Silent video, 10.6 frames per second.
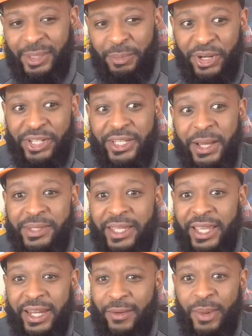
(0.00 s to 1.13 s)
the priest comes
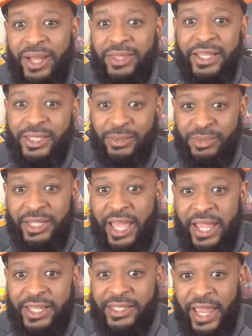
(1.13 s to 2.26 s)
in and everybody thinks the
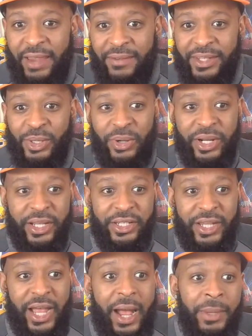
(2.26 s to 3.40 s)
day is saved. He's doing a
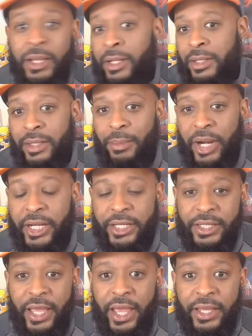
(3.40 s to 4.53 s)
good job. They break
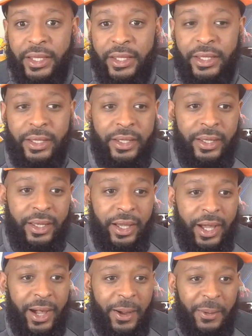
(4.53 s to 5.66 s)
his neck.
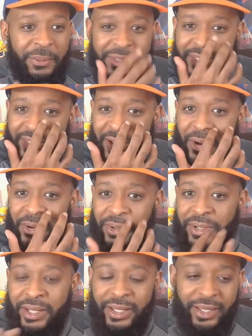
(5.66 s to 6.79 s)
So
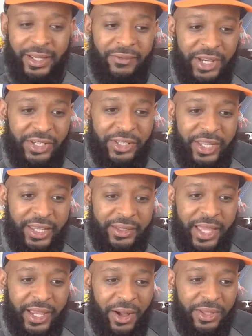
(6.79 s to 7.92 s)

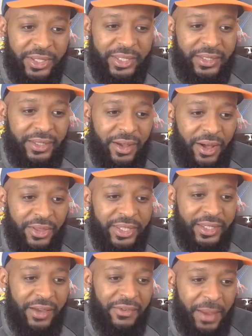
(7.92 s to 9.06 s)
eventually, like all this
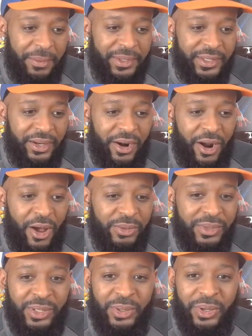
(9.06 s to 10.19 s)
stuff happens. They're
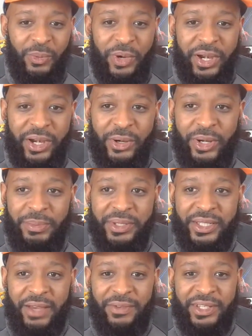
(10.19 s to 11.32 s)
all doing weird,
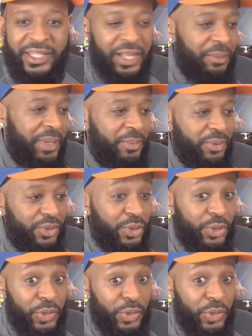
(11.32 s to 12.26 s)
creepy stuff and telling people's